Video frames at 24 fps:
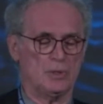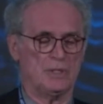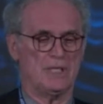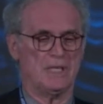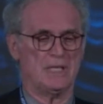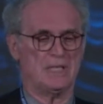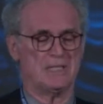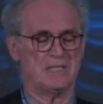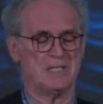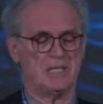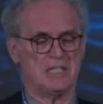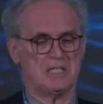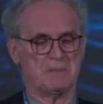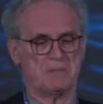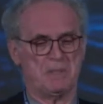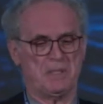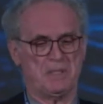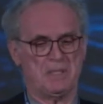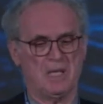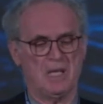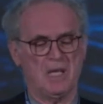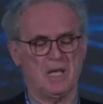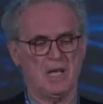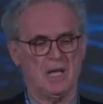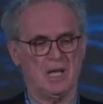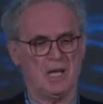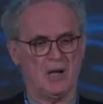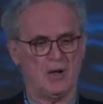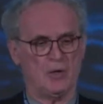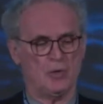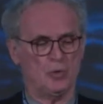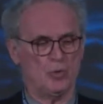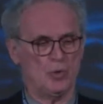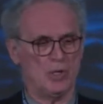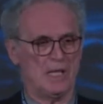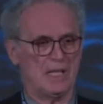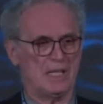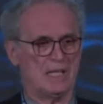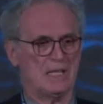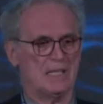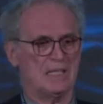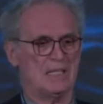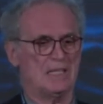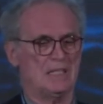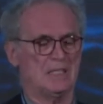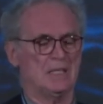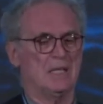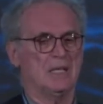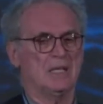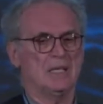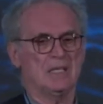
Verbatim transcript: assessment, how do you handle the,